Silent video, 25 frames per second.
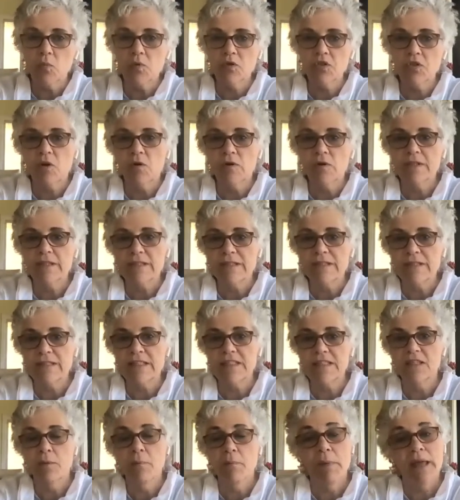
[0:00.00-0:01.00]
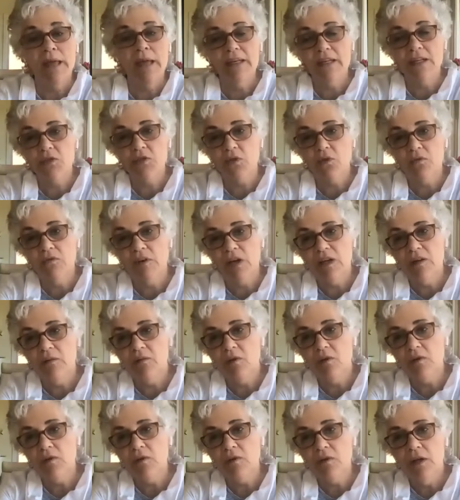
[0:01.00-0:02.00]
was called Systematic
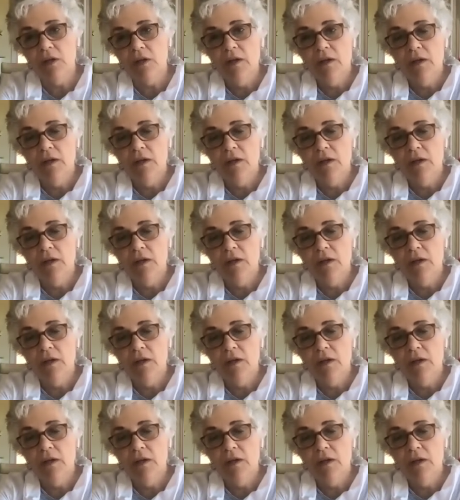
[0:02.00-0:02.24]
Survival.